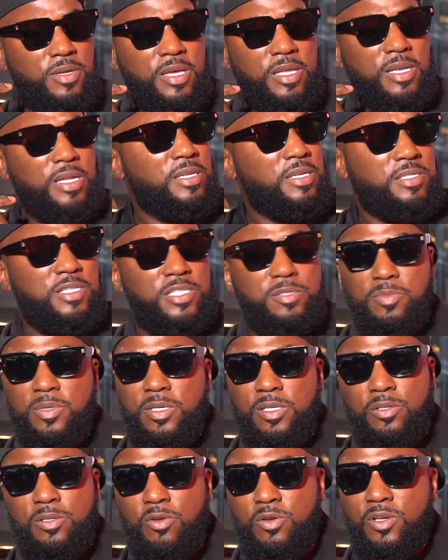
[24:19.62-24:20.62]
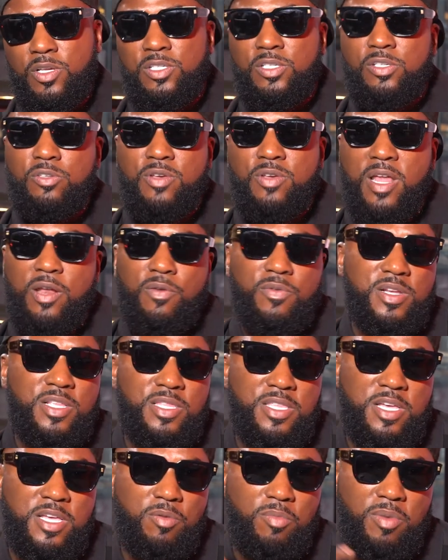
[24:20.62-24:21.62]
And it just wow. you know because you got to really
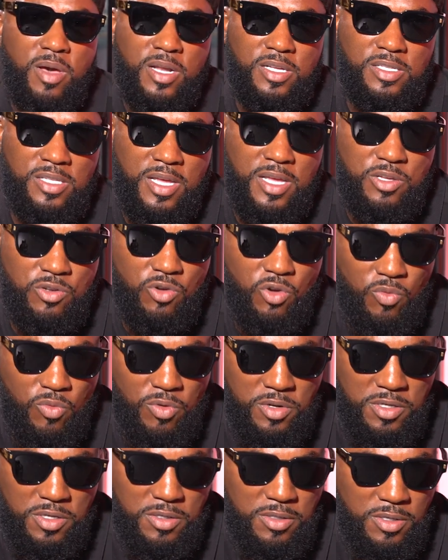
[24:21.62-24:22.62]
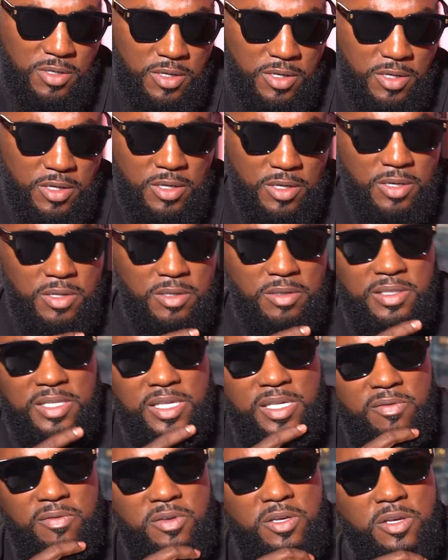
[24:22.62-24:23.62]
think about it. Like you don't want to leave